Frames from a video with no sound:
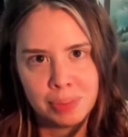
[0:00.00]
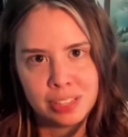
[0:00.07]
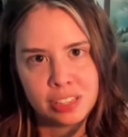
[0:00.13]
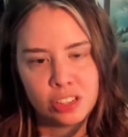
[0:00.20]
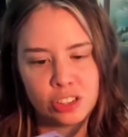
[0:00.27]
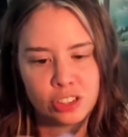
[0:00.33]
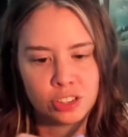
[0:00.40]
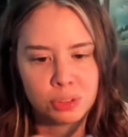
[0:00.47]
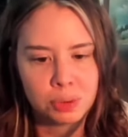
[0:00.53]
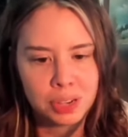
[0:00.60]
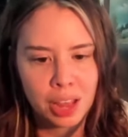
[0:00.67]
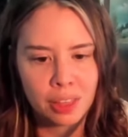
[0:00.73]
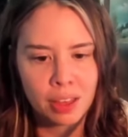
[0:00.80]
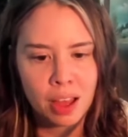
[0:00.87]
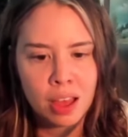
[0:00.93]
position to
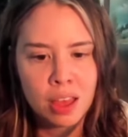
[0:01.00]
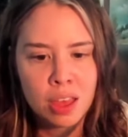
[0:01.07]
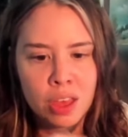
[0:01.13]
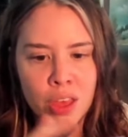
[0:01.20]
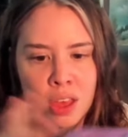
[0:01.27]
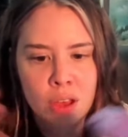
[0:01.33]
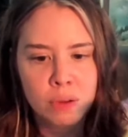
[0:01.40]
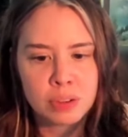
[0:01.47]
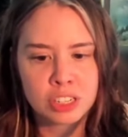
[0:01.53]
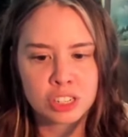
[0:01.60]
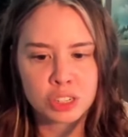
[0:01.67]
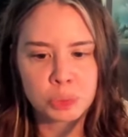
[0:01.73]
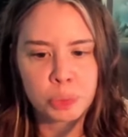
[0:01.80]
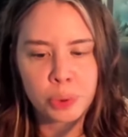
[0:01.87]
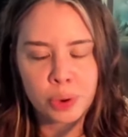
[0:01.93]
another, which
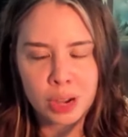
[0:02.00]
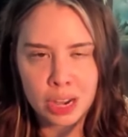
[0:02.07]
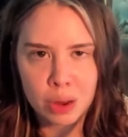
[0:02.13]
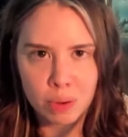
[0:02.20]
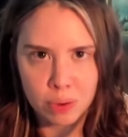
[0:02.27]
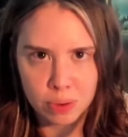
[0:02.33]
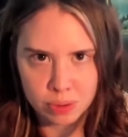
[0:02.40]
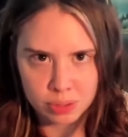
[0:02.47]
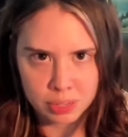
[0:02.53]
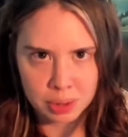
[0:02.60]
is pretty awesome.